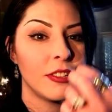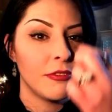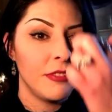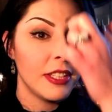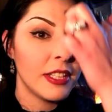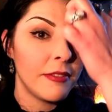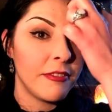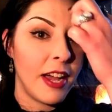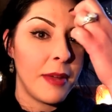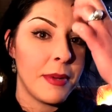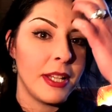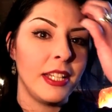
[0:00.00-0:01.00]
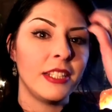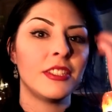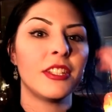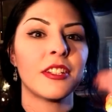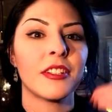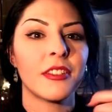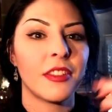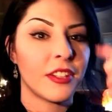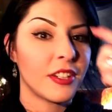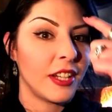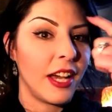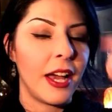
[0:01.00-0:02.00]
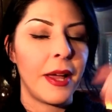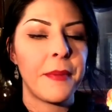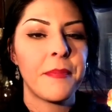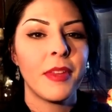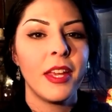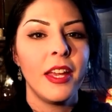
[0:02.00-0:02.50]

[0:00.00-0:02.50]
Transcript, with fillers: you'll feel it vibrating to your third eye.